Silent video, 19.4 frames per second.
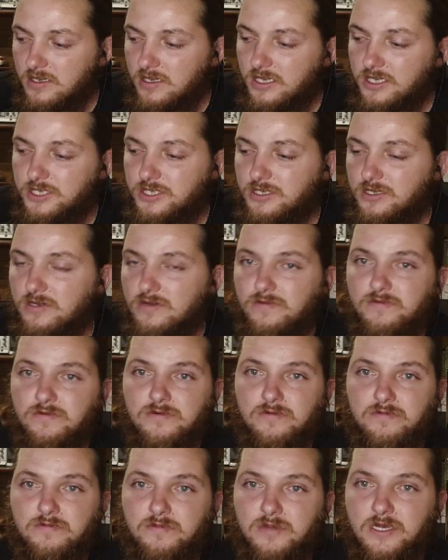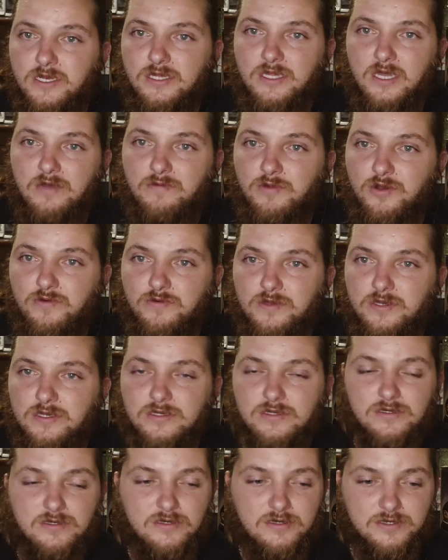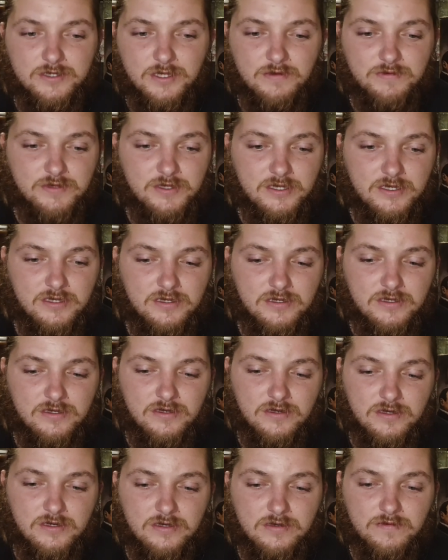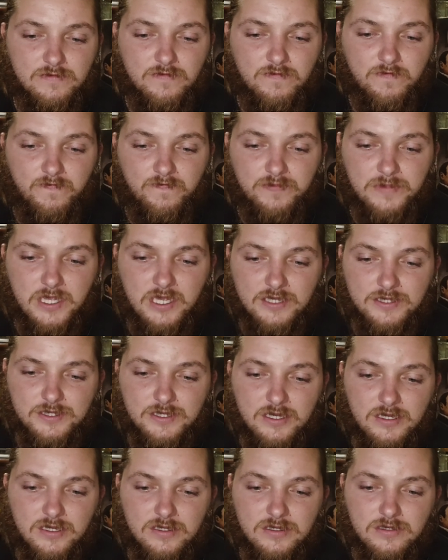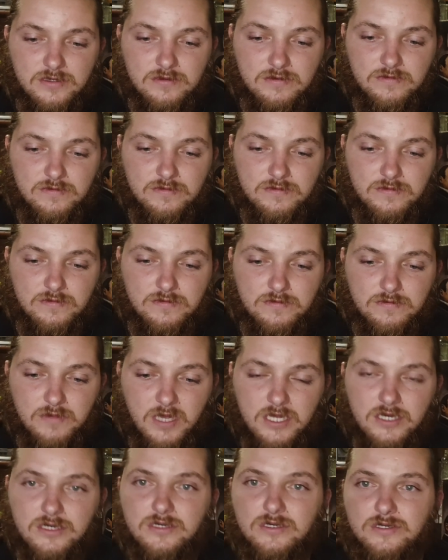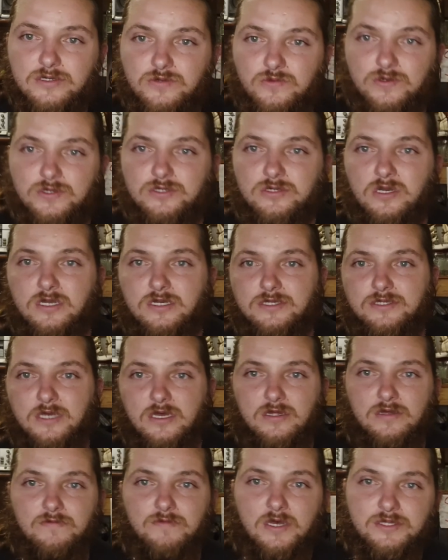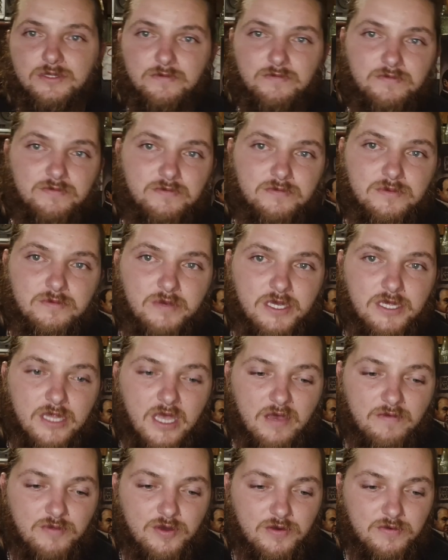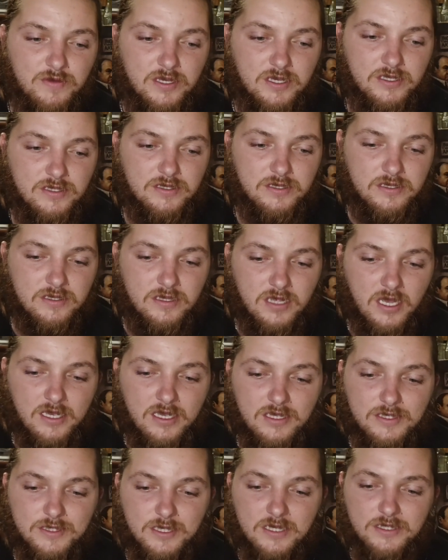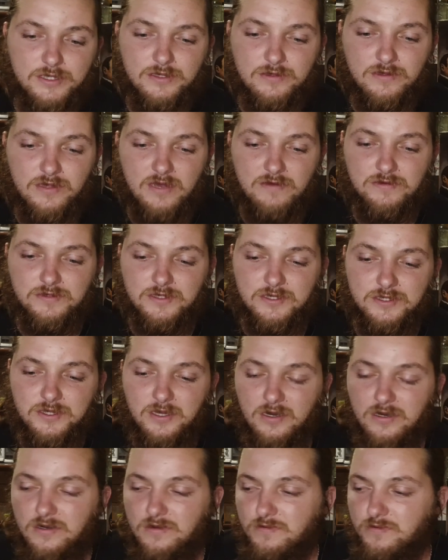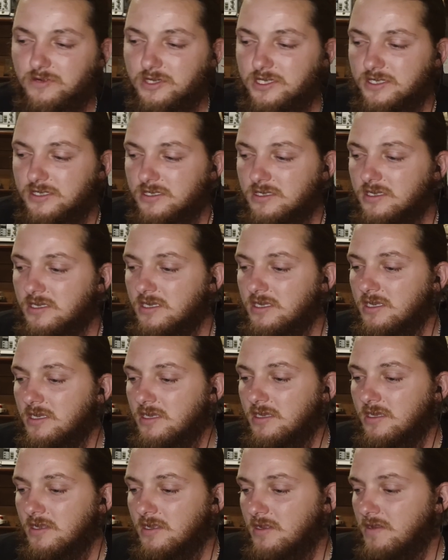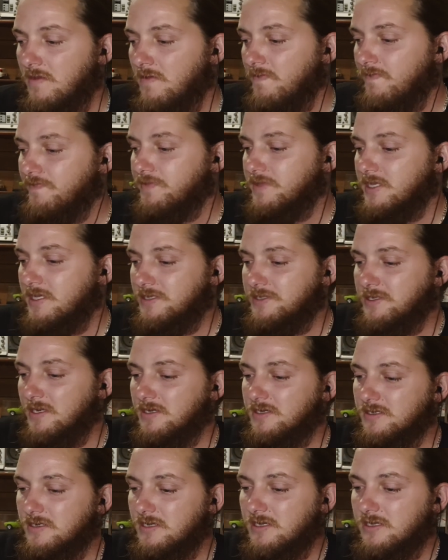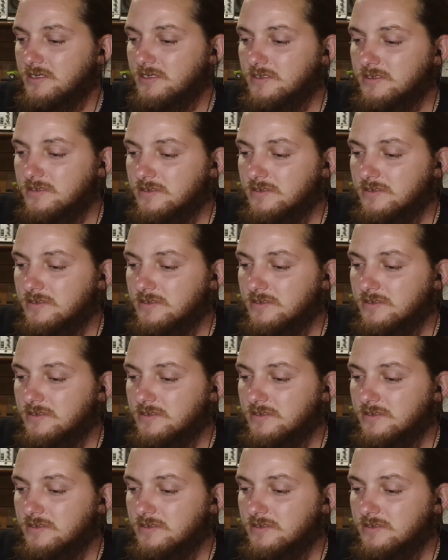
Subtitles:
shouldn't have been in that movie or something, or his managers were trying to tell him not to be in that movie, and I guess that was the start of when he started